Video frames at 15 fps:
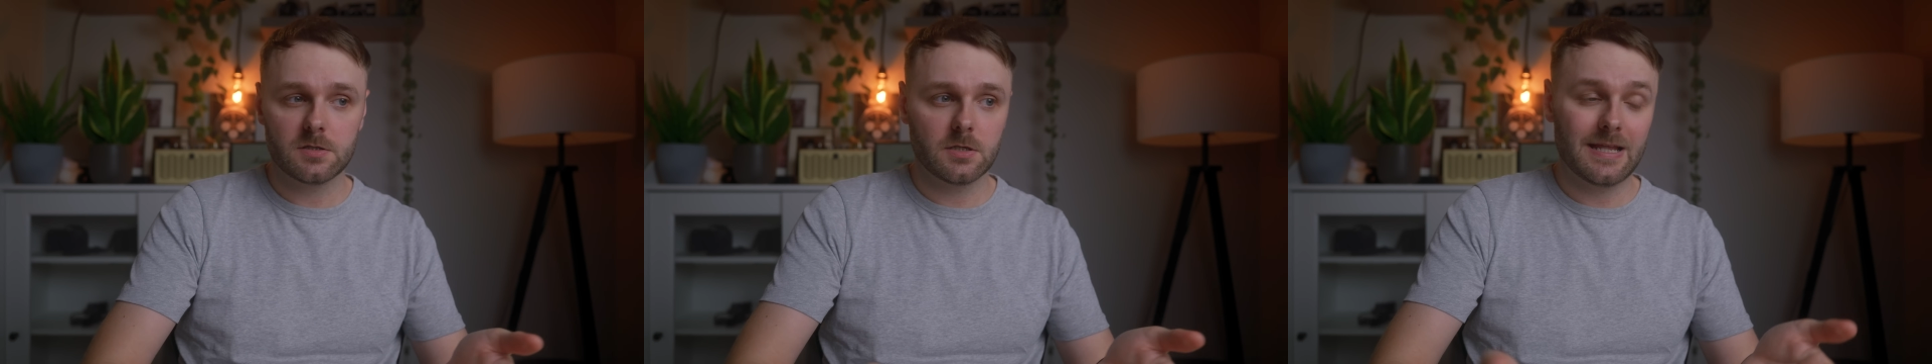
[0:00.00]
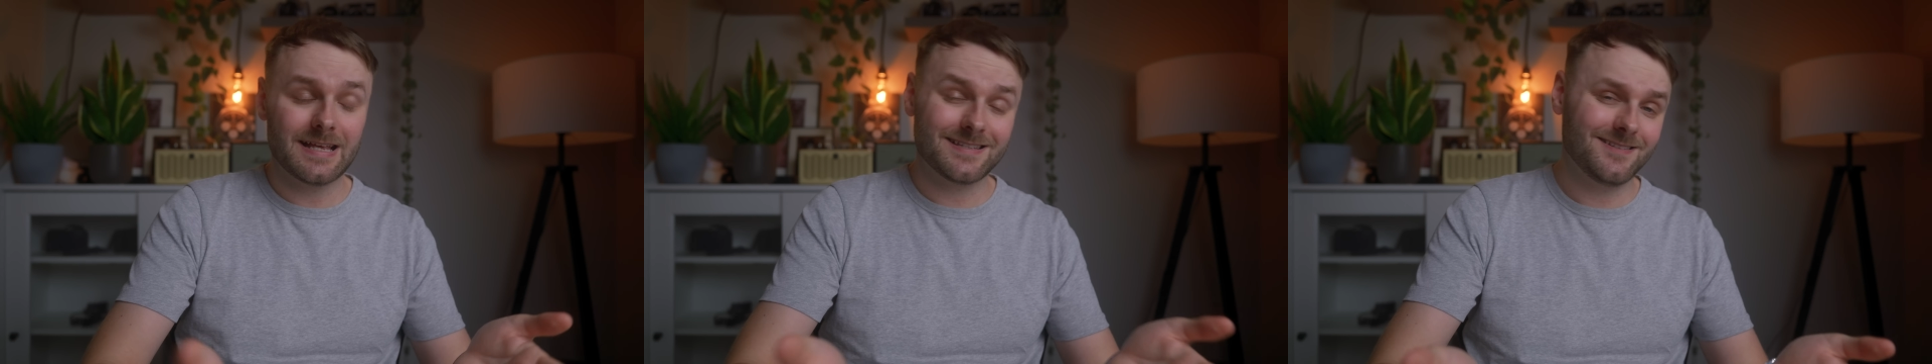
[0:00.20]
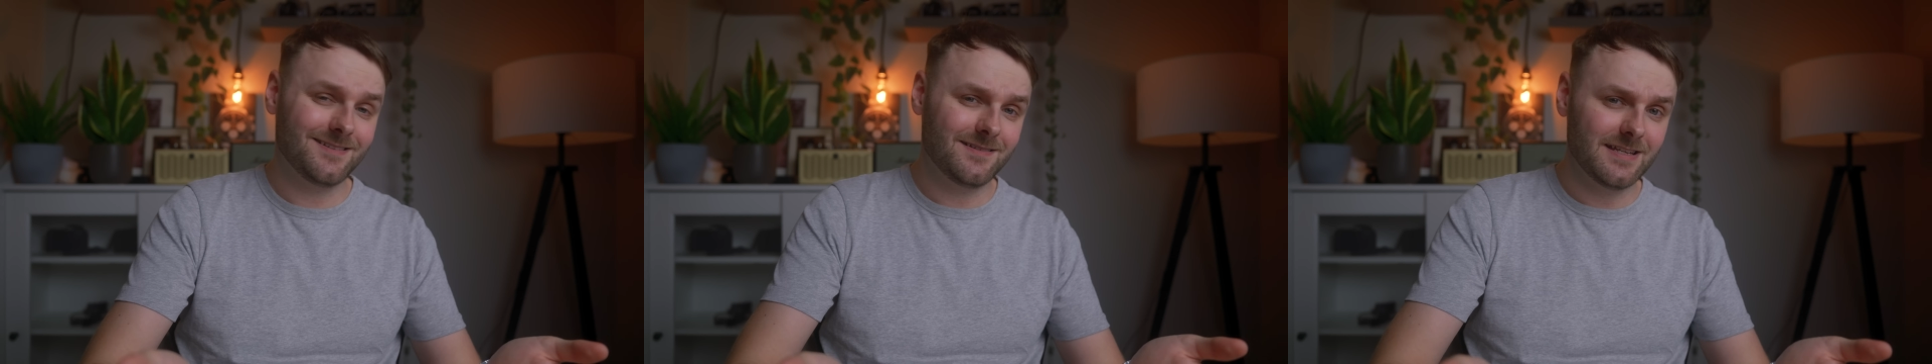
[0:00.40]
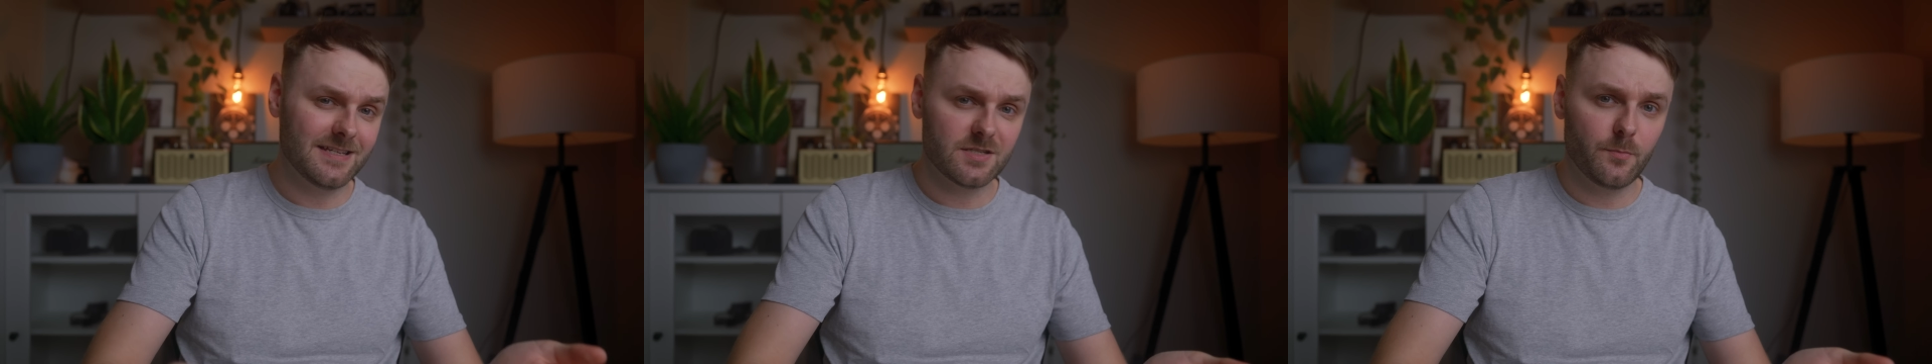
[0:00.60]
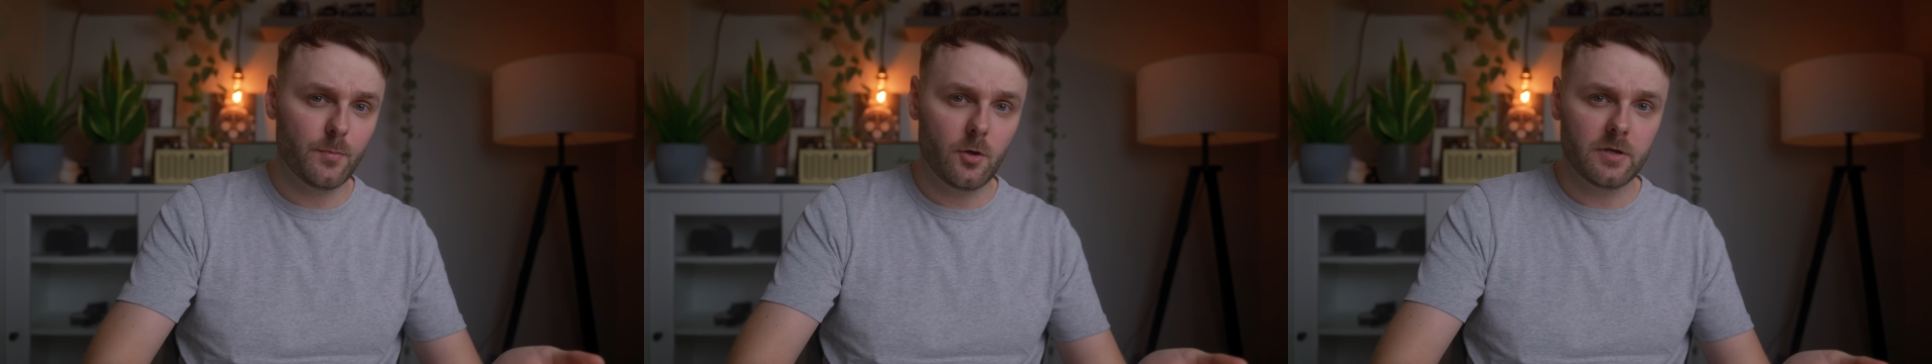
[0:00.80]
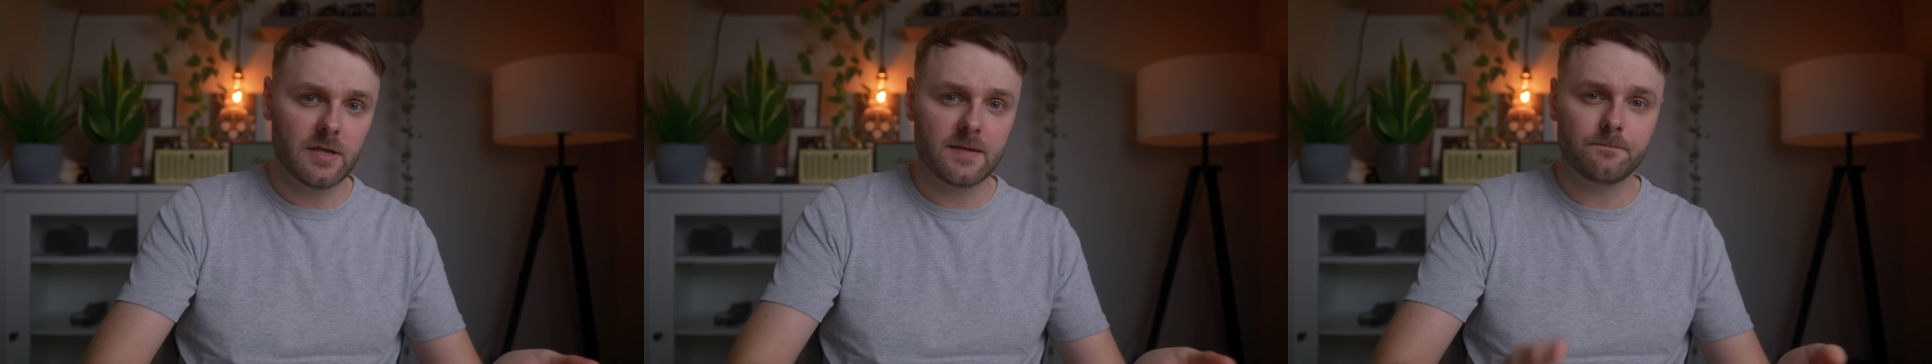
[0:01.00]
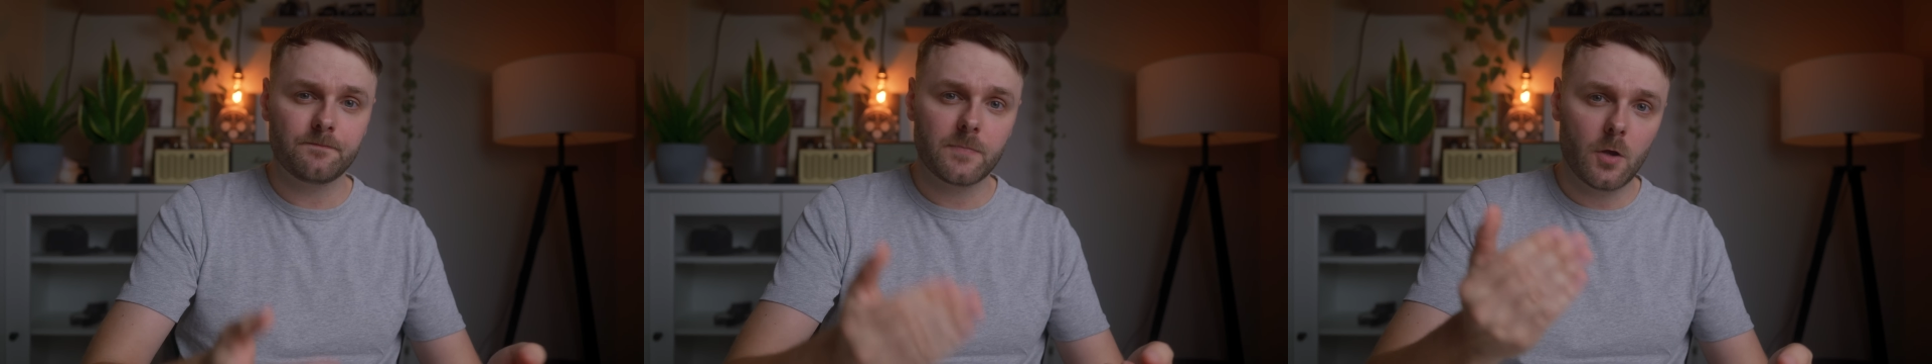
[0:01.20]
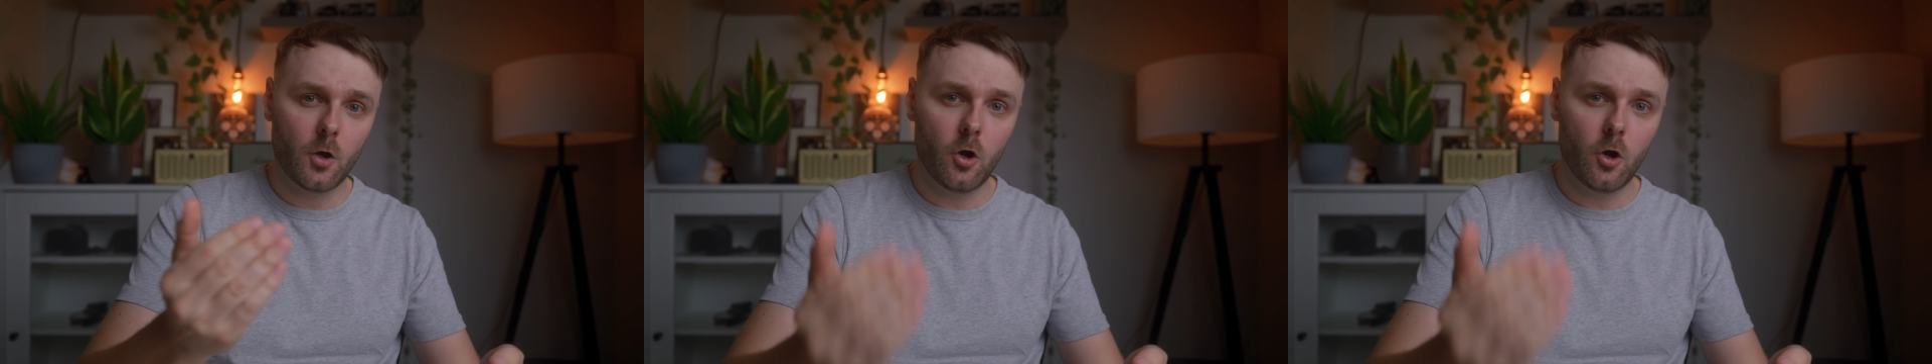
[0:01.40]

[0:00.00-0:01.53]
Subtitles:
So that's disappointing.